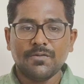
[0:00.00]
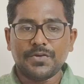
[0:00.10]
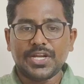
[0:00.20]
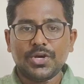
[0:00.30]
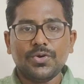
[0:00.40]

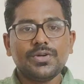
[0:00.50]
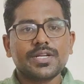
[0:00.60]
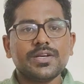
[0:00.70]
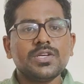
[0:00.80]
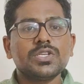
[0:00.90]
We
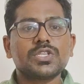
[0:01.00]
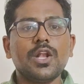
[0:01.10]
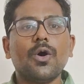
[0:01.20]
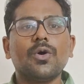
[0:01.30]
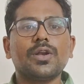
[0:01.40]
don't
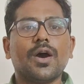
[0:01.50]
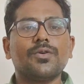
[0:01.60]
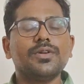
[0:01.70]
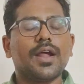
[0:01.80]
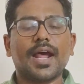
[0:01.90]
slow
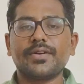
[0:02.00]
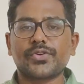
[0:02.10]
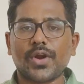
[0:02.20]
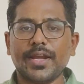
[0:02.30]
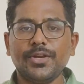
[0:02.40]
down and
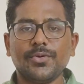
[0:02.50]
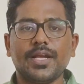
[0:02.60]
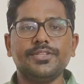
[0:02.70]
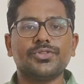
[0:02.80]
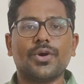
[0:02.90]
try to
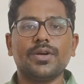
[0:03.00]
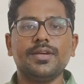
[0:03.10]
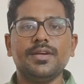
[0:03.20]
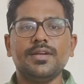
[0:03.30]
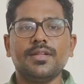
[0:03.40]
enjoy
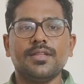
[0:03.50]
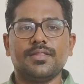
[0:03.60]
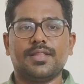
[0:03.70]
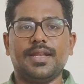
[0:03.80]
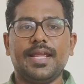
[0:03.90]

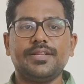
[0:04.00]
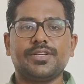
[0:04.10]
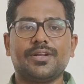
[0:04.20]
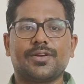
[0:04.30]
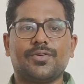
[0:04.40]
the
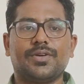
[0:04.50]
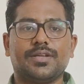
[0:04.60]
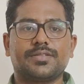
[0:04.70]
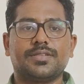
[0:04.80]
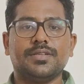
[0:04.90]
nature around
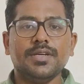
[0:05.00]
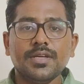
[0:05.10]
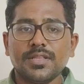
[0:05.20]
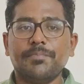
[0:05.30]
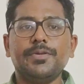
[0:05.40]
us,
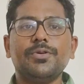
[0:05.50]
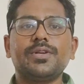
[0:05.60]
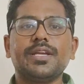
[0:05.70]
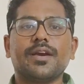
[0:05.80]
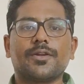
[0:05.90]
the
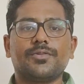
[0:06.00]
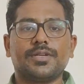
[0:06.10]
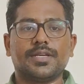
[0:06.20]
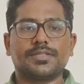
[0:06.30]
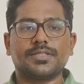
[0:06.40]
beauty
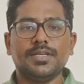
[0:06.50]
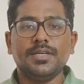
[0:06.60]
around us.